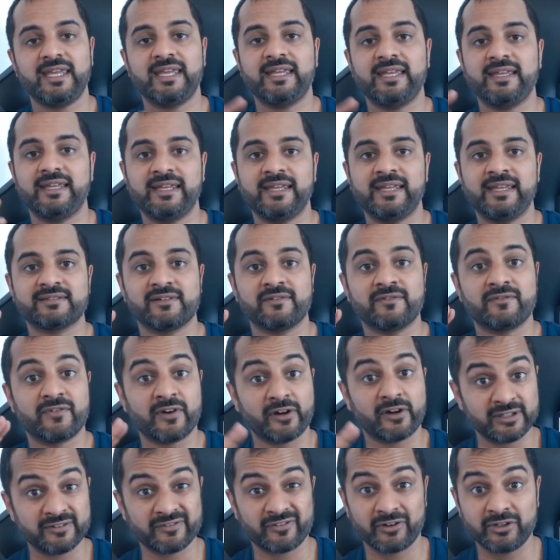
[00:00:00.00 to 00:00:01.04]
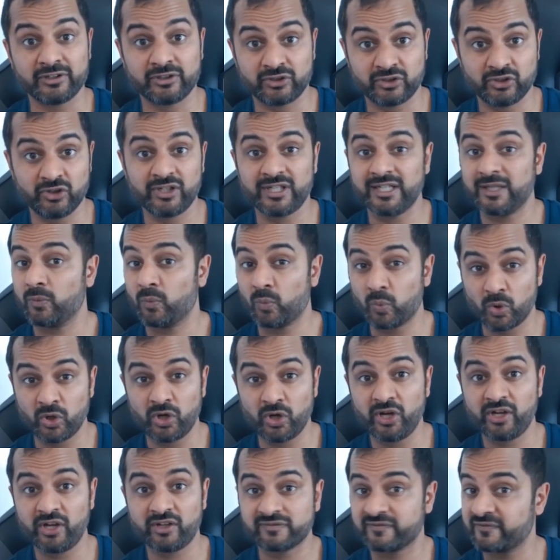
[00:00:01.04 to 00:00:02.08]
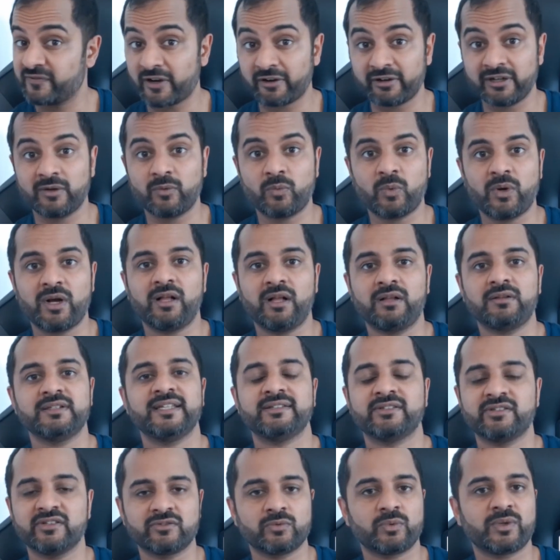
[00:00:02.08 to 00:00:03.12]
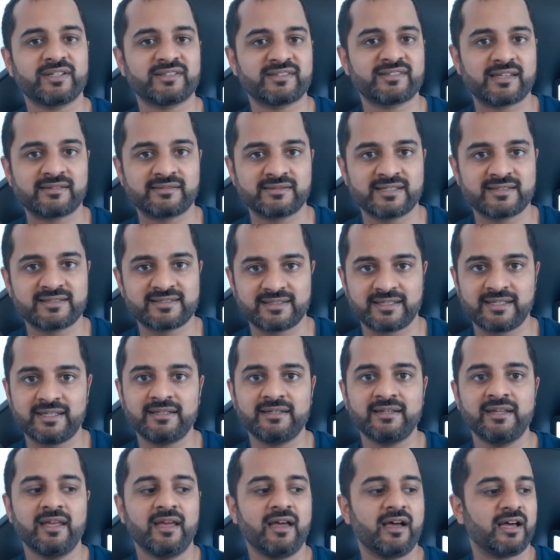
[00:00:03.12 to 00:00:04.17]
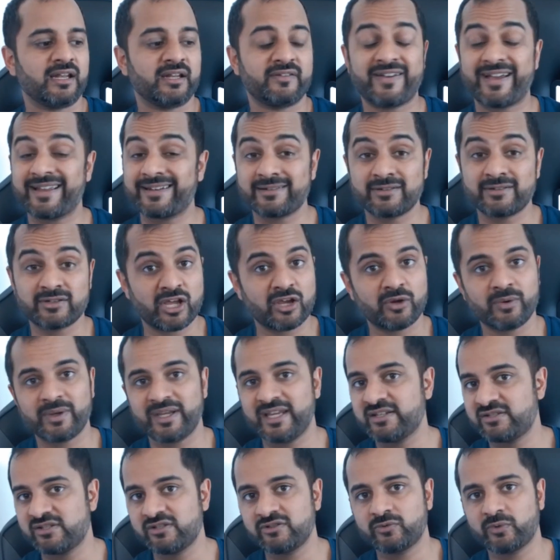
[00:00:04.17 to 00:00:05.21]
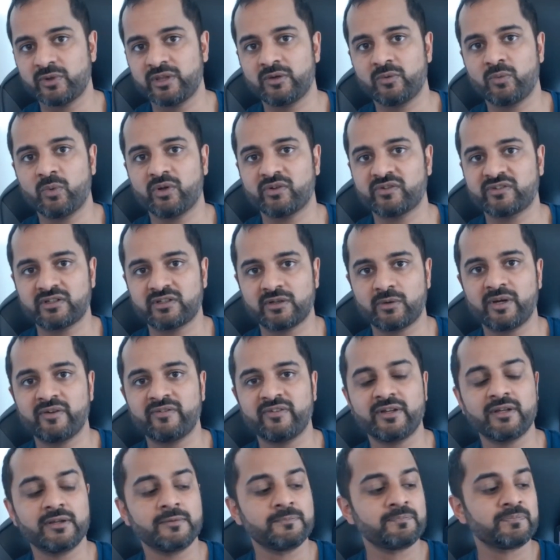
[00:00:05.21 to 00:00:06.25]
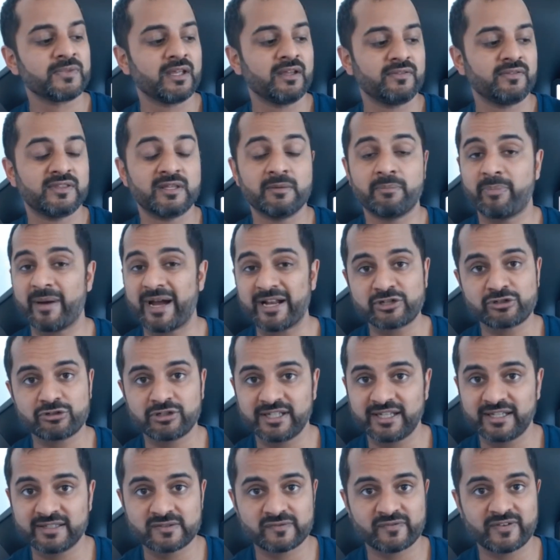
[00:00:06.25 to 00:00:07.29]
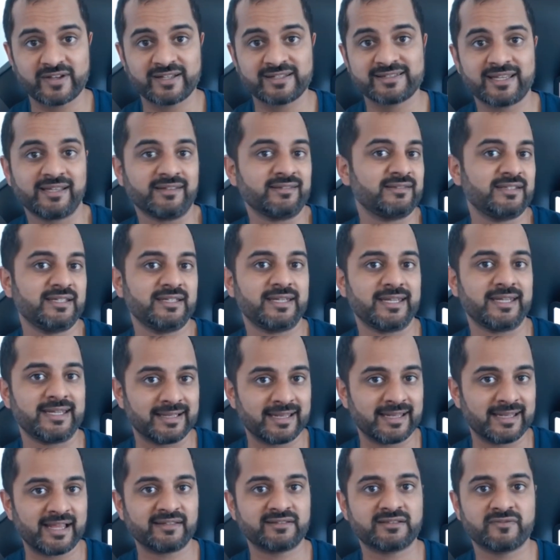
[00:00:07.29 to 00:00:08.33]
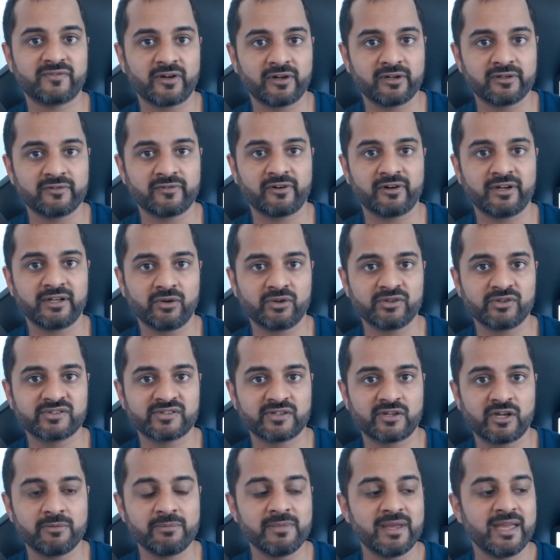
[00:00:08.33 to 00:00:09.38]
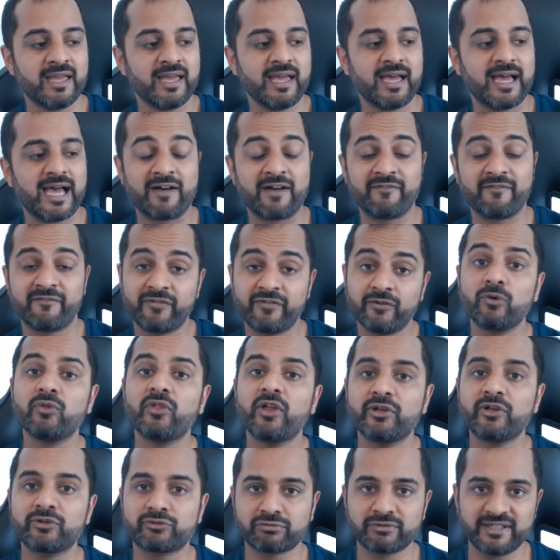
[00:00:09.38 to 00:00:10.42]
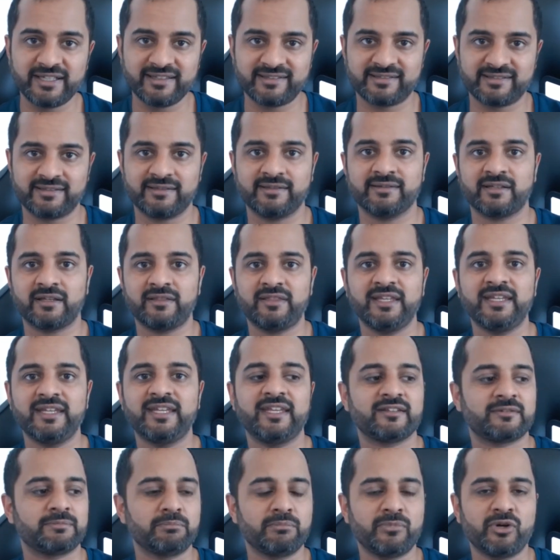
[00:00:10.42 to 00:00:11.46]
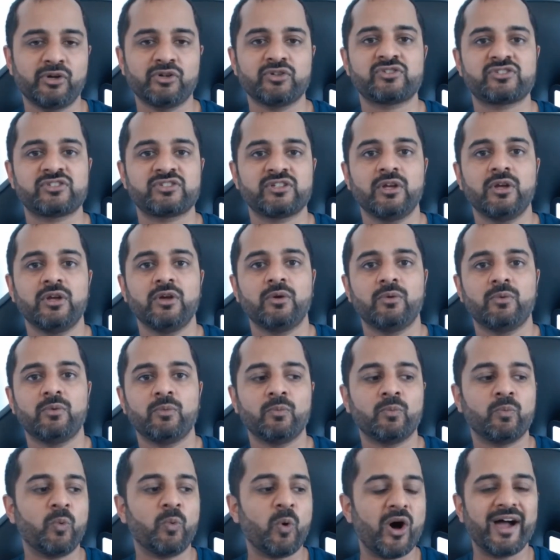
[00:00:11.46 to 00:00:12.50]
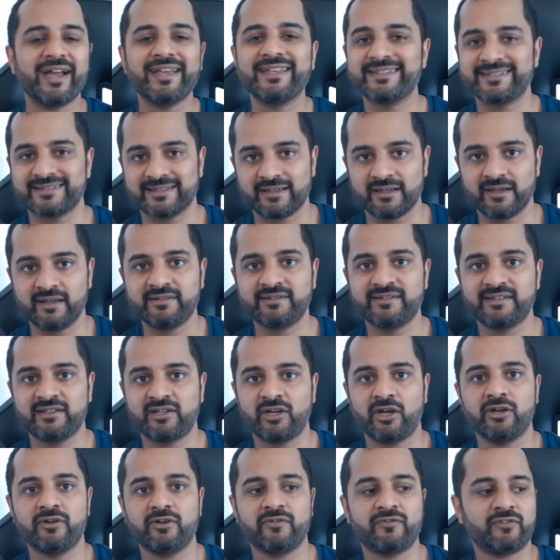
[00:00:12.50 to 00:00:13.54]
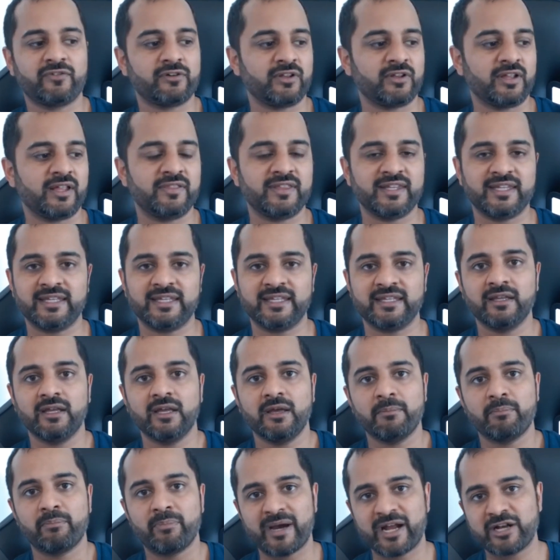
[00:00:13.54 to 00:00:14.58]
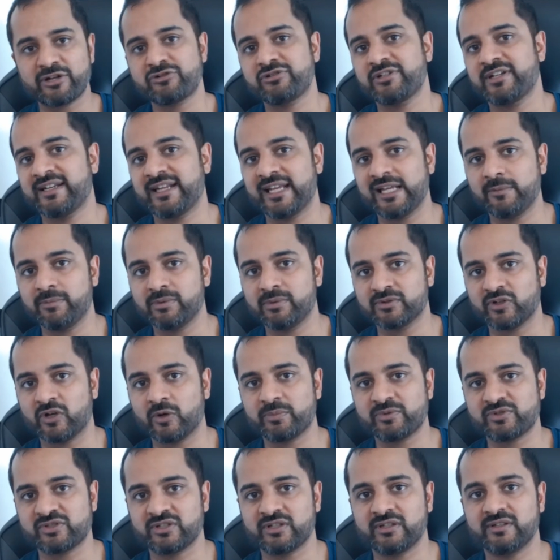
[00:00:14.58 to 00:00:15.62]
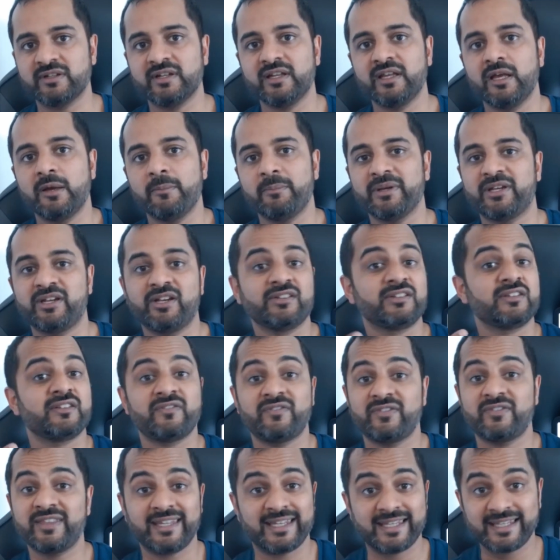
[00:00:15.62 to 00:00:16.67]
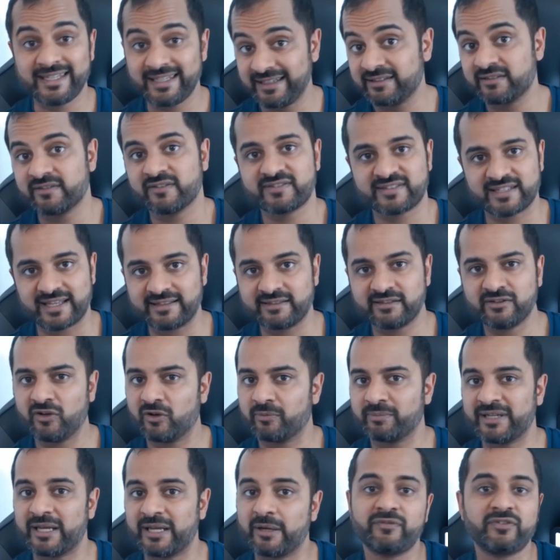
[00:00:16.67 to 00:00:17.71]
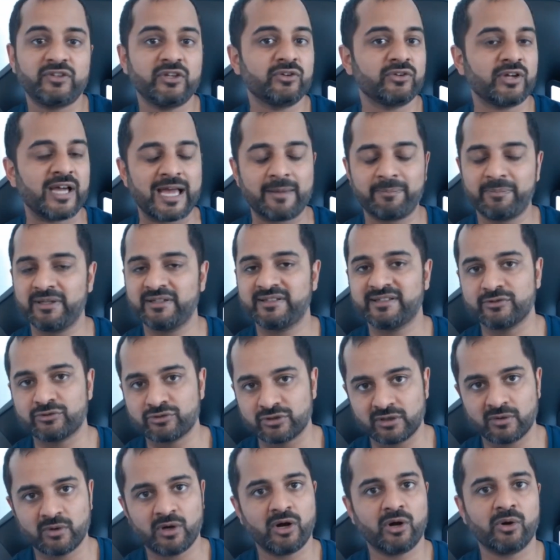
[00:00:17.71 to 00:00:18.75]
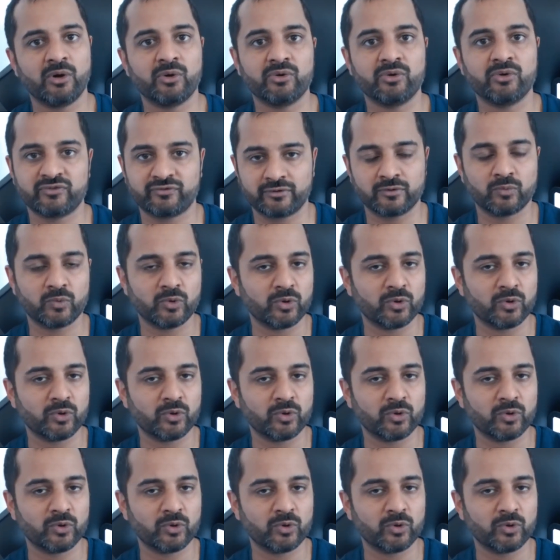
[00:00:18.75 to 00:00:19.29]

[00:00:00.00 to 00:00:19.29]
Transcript: It is very, very good. It works very well. It does what it says on the tin, and I've had no issues with it whatsoever. The battery is fantastic. It lasts a very, very long time. And for all those reasons, I think it's much wiser to go for the battery enabled option because of the ease of setup. Now, if you're happy to drill holes through